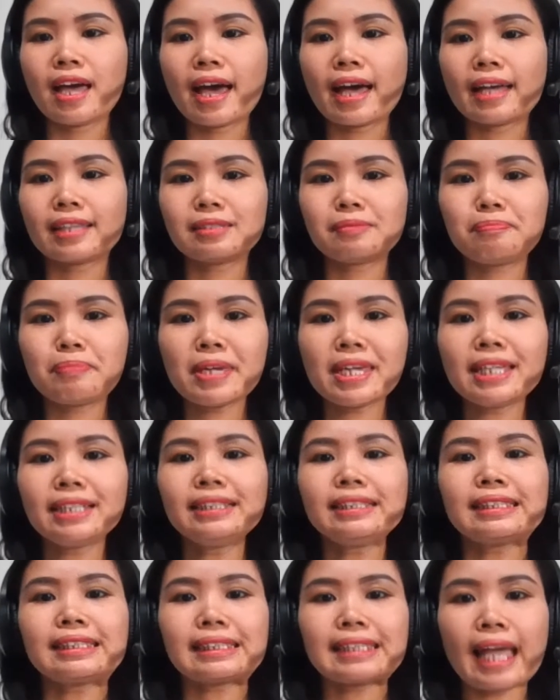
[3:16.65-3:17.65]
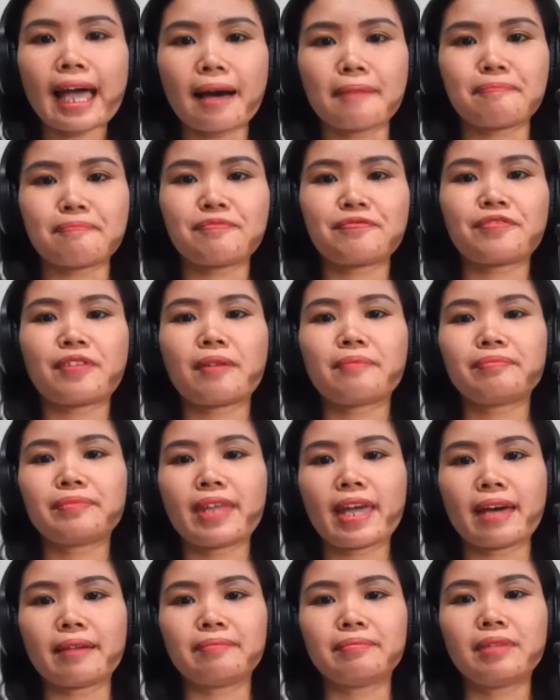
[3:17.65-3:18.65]
has been tapped from
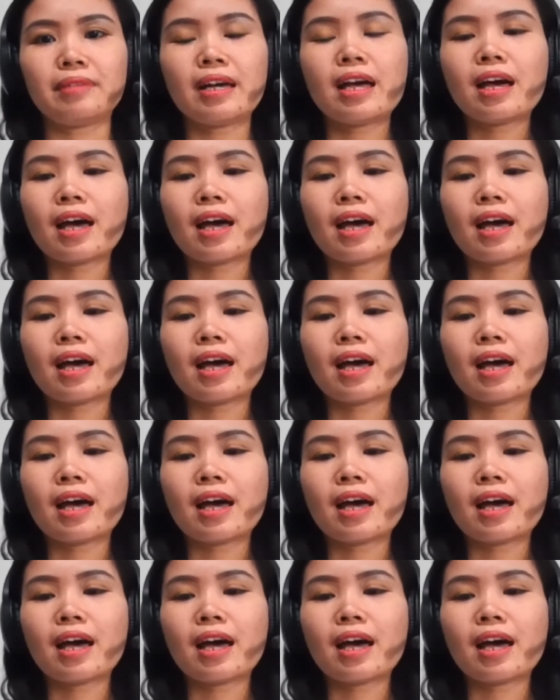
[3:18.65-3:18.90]
them.